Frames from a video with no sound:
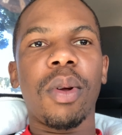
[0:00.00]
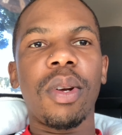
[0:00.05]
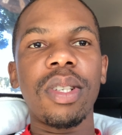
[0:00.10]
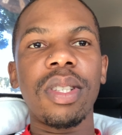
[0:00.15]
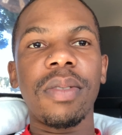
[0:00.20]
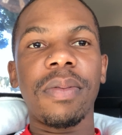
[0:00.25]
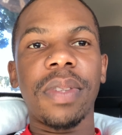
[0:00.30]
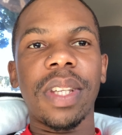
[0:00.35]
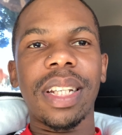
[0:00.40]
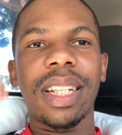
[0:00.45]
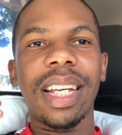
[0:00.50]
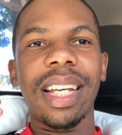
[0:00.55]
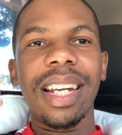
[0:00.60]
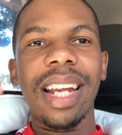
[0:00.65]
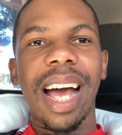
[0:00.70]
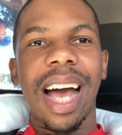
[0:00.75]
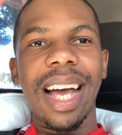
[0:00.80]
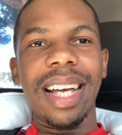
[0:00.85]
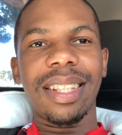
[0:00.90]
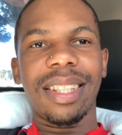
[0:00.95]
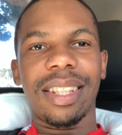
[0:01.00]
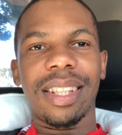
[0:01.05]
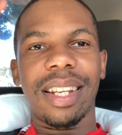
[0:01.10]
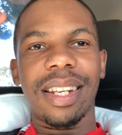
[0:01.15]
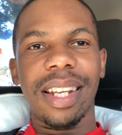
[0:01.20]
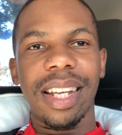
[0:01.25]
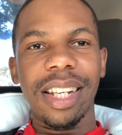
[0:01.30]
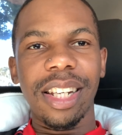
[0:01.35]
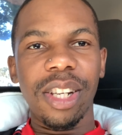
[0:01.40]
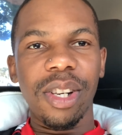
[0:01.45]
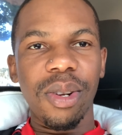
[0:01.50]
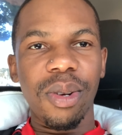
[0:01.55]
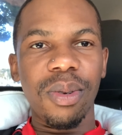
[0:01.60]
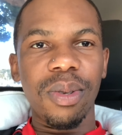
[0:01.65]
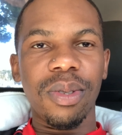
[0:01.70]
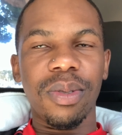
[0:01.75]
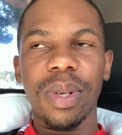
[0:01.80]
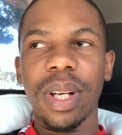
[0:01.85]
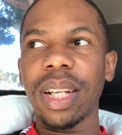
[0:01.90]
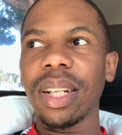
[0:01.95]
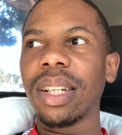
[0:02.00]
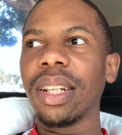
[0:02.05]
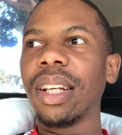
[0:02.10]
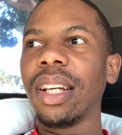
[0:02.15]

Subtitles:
of the daily highs and the daily lows, right?